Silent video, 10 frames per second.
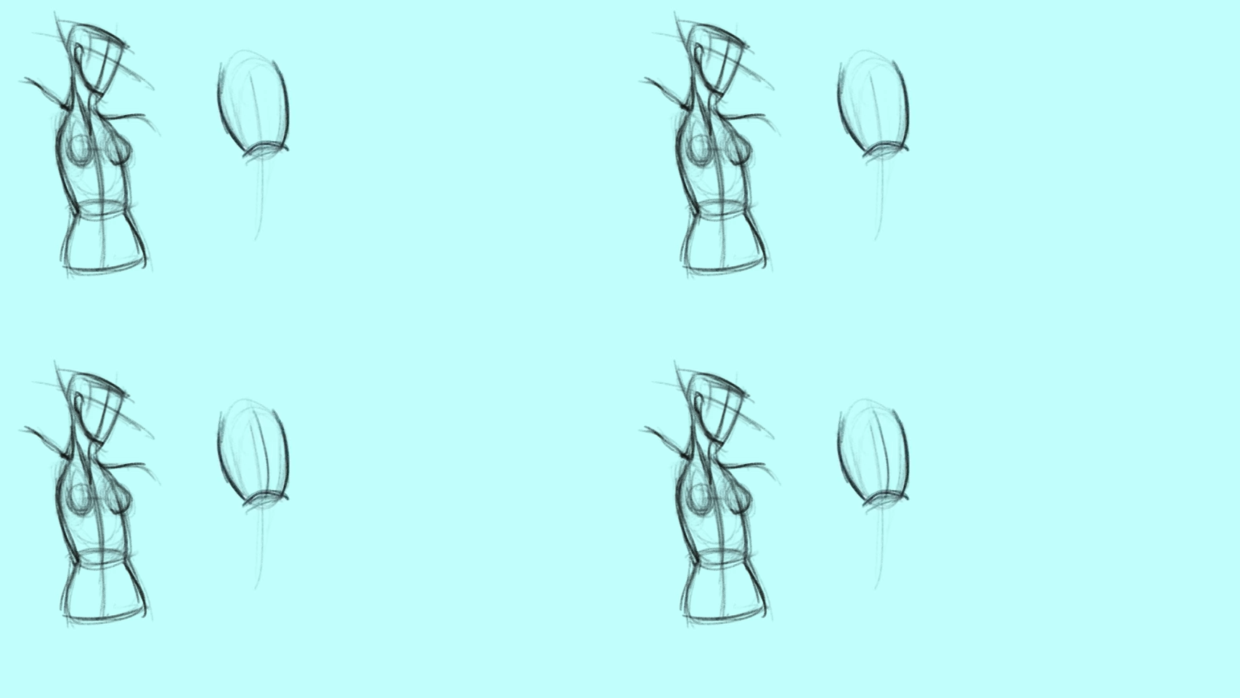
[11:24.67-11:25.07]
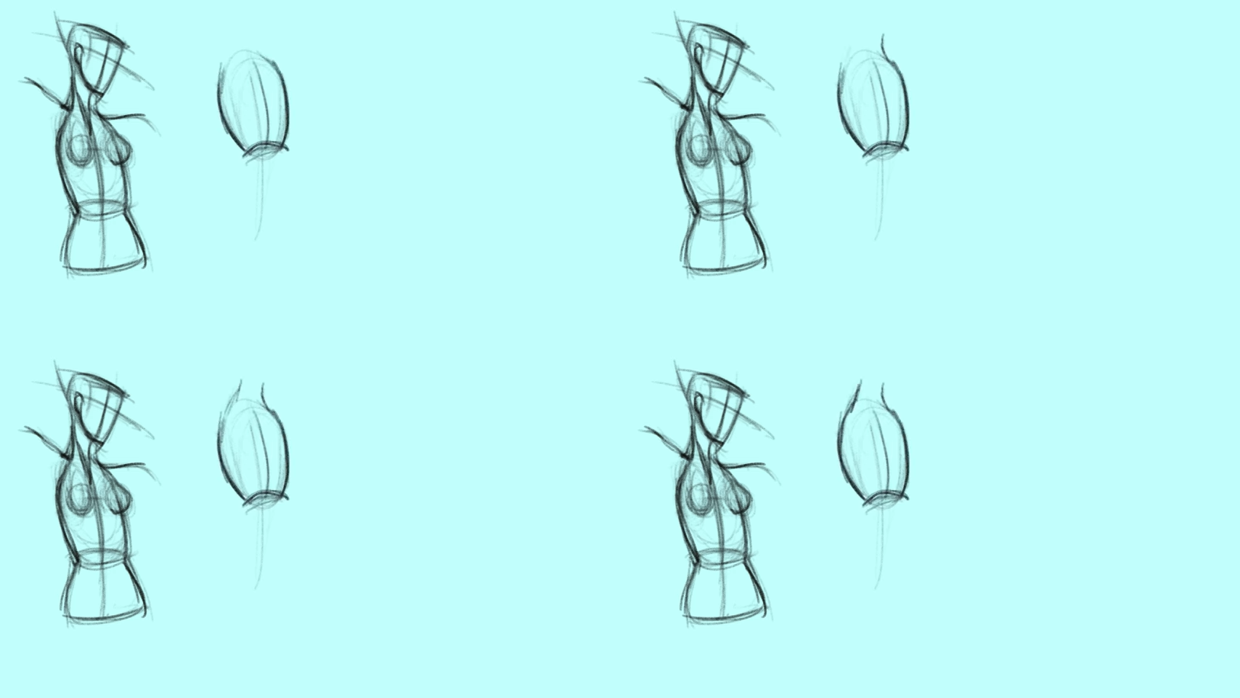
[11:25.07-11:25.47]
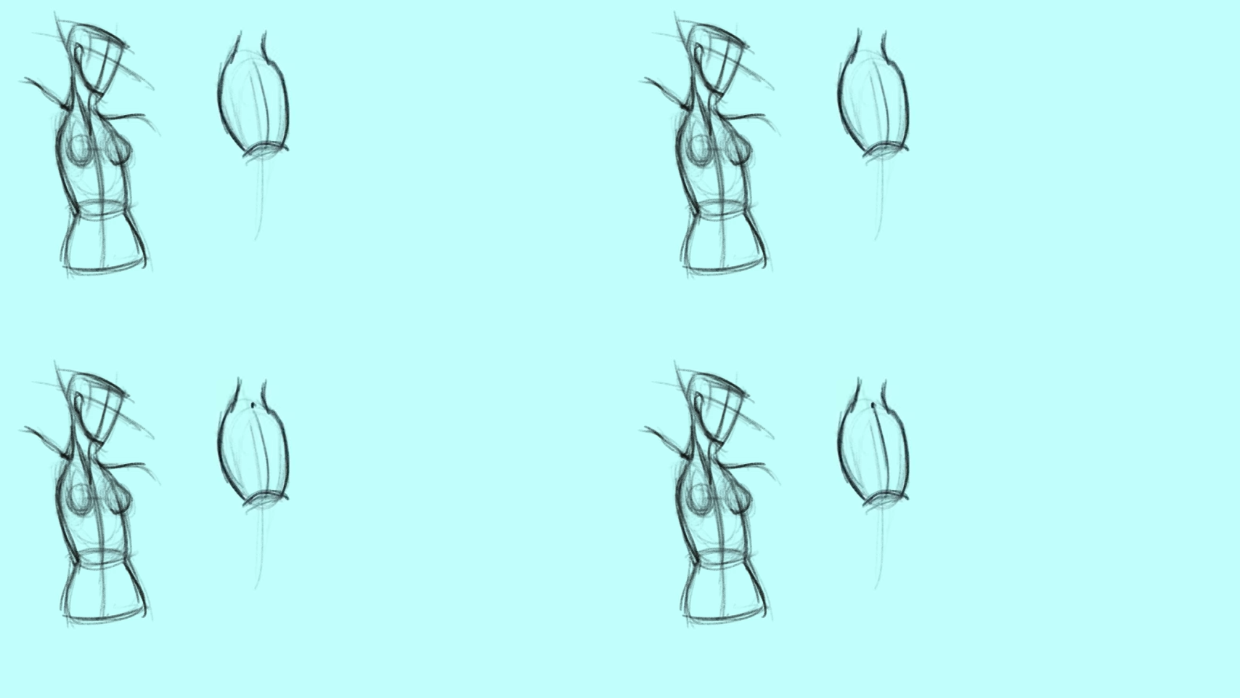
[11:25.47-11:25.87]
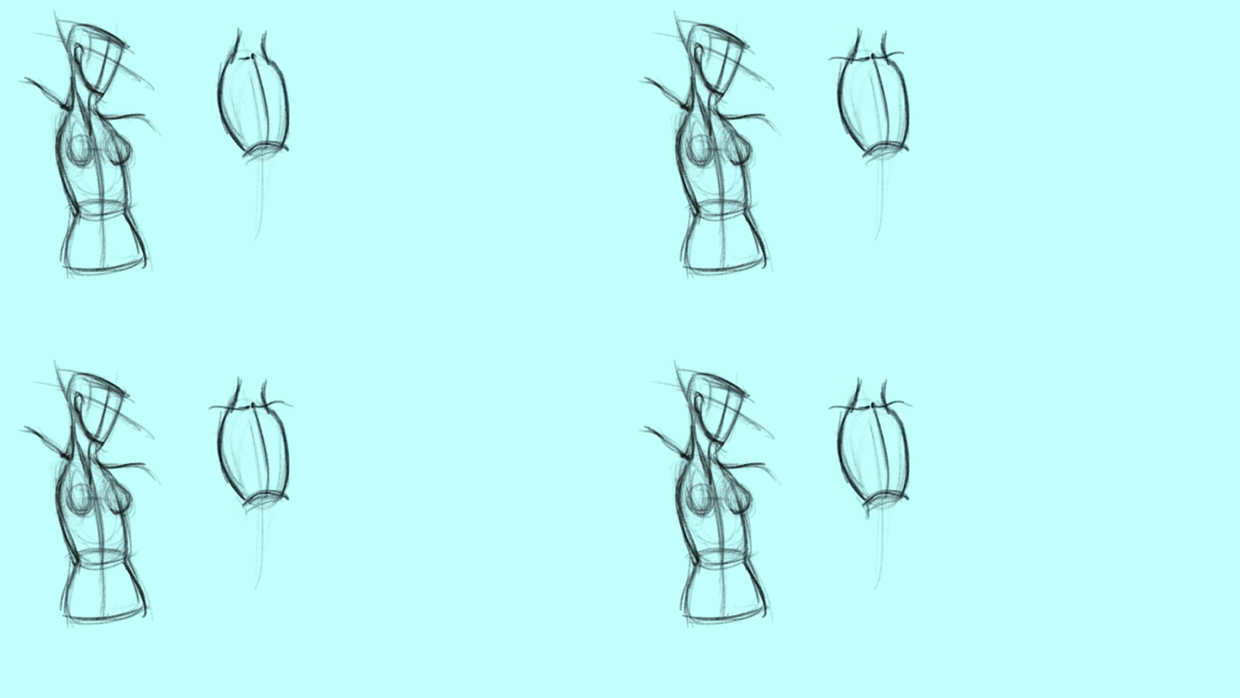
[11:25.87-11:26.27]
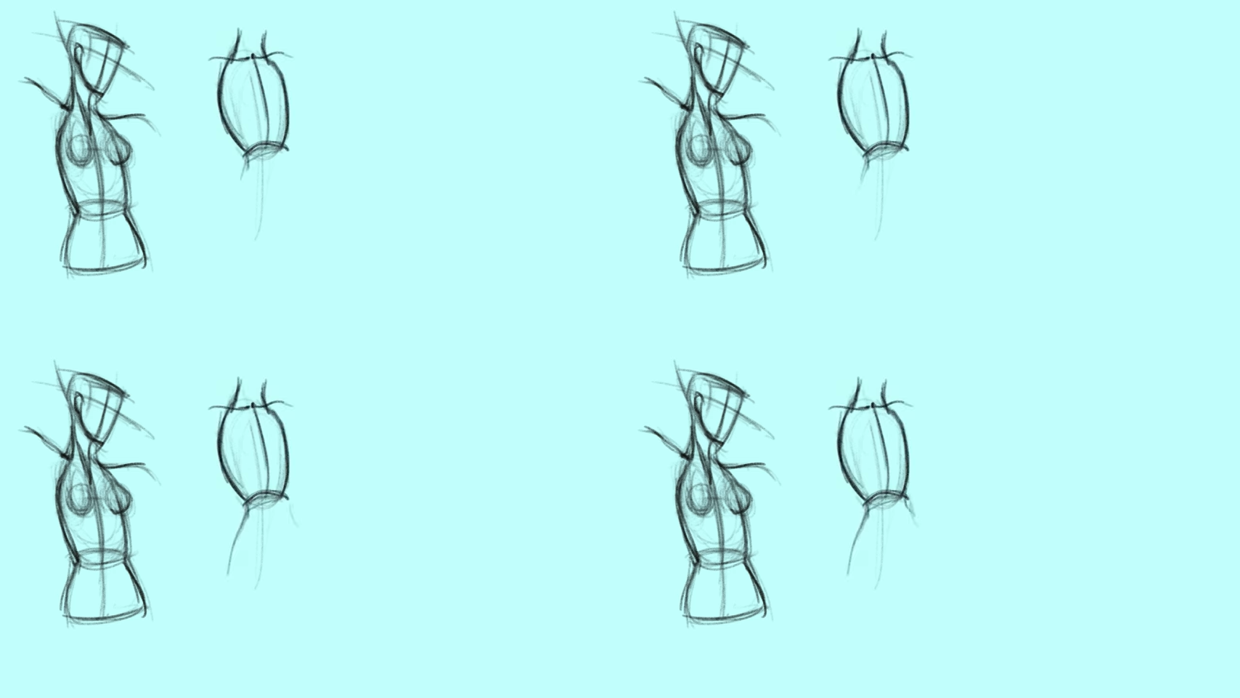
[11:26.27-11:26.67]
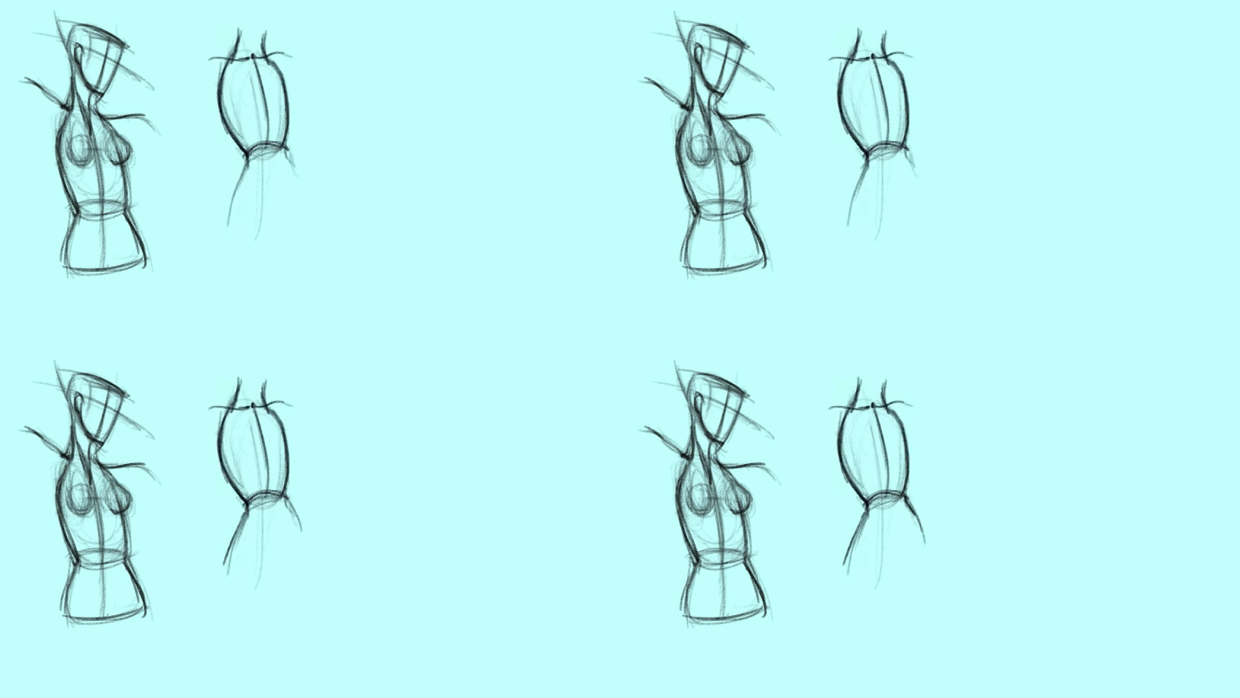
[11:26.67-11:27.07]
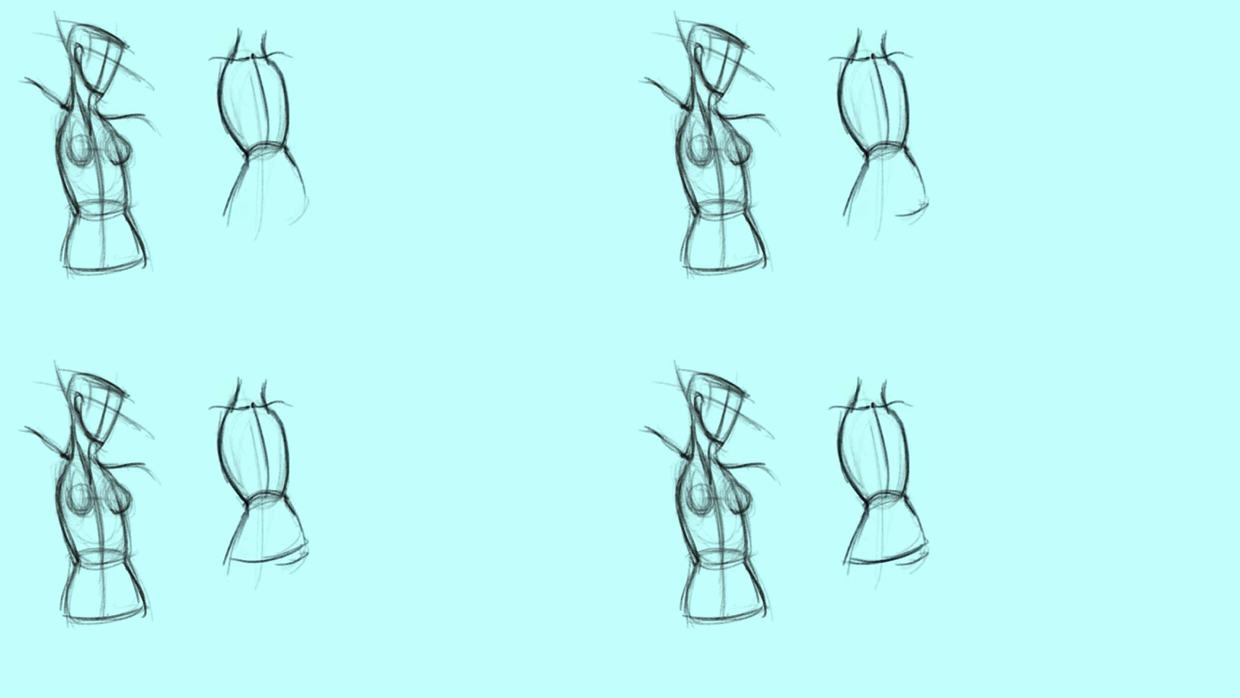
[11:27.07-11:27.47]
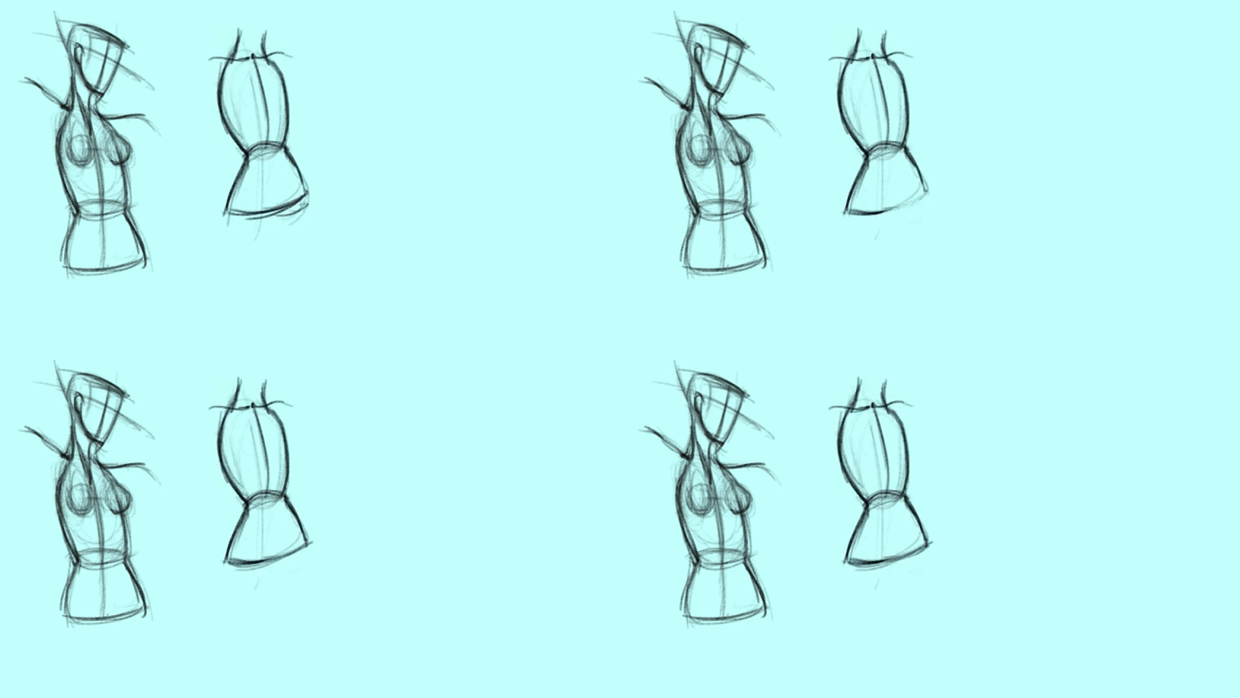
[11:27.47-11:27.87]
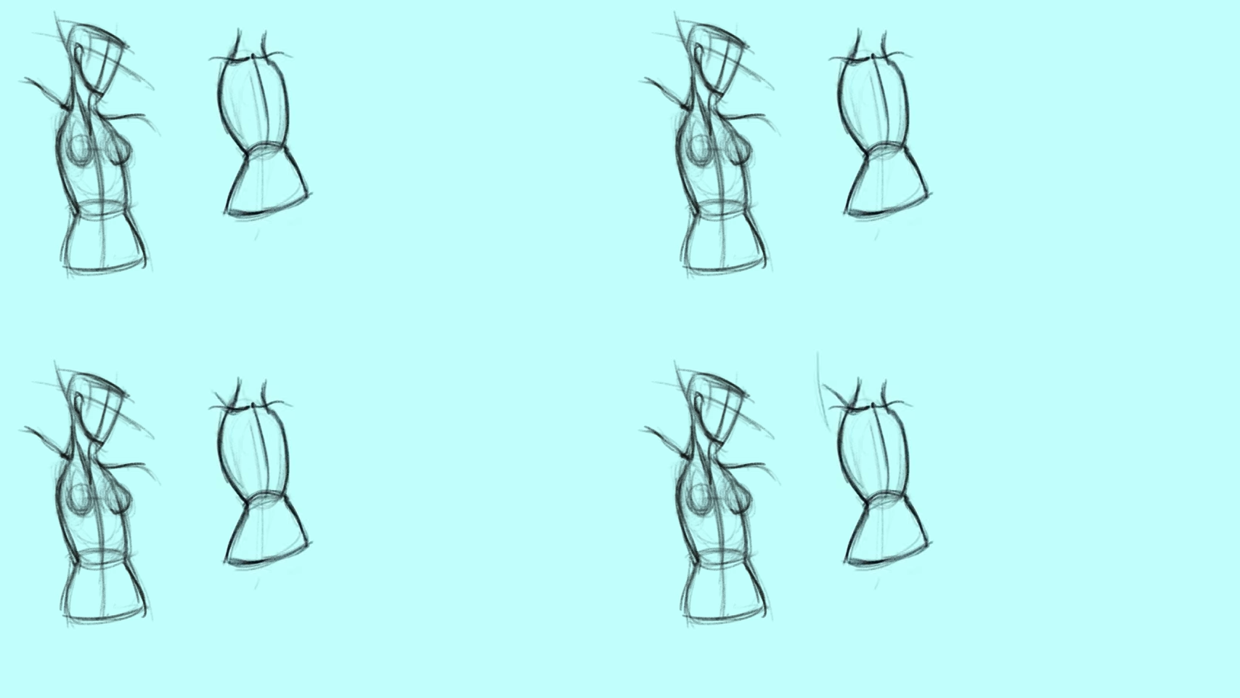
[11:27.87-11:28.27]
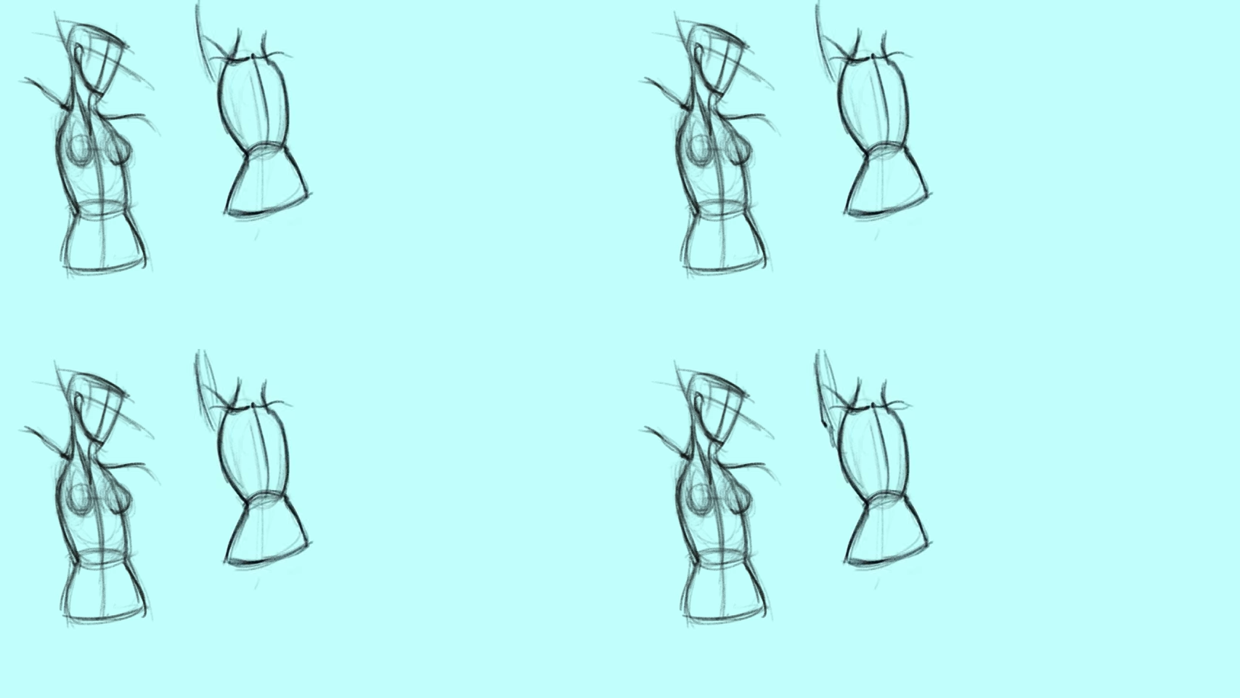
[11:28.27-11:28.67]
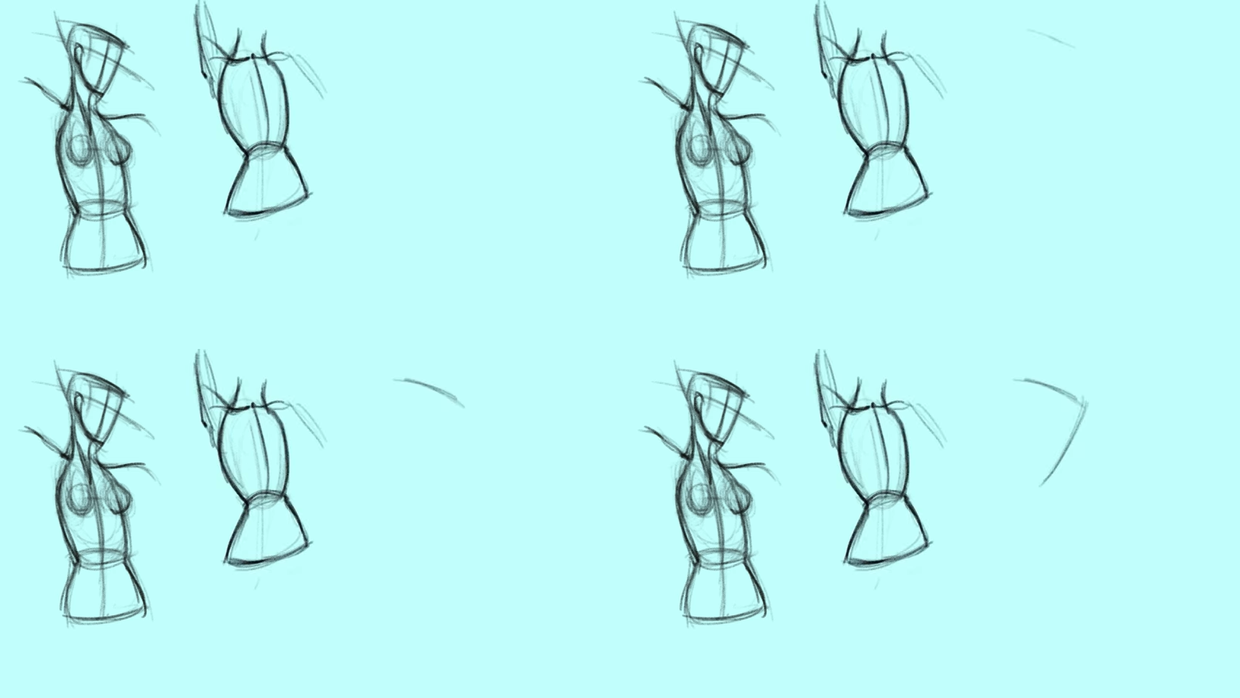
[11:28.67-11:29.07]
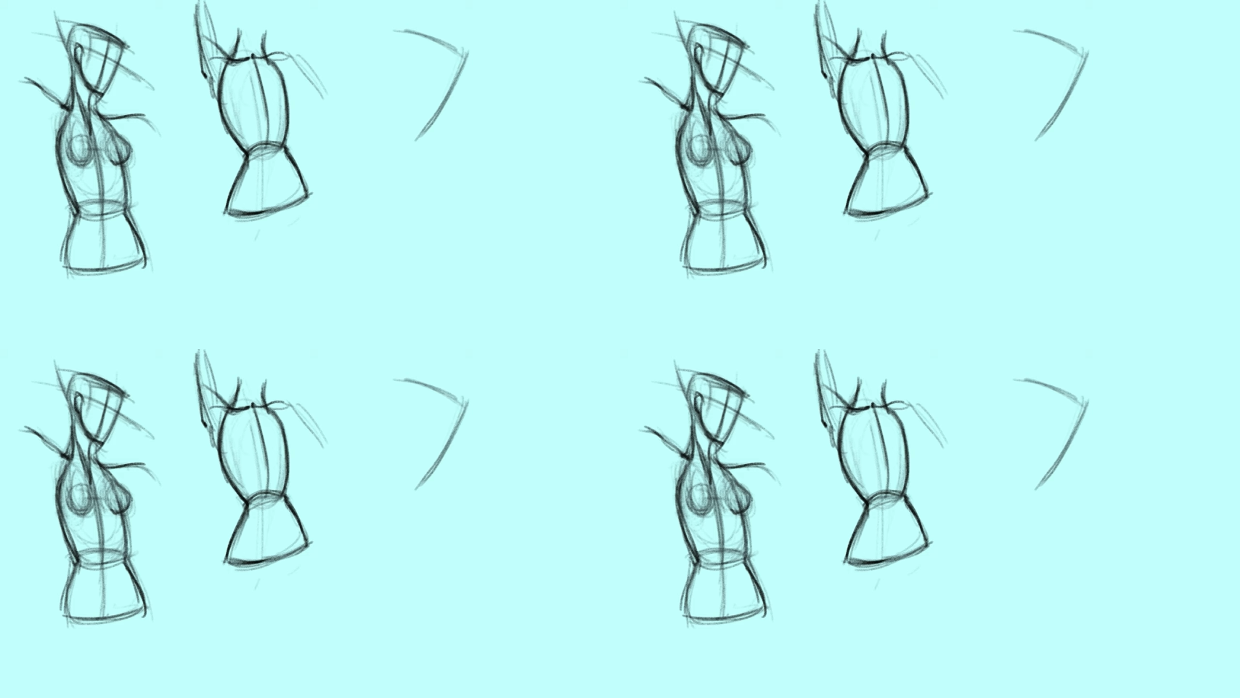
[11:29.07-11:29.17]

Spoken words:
[unreadable: no face in view]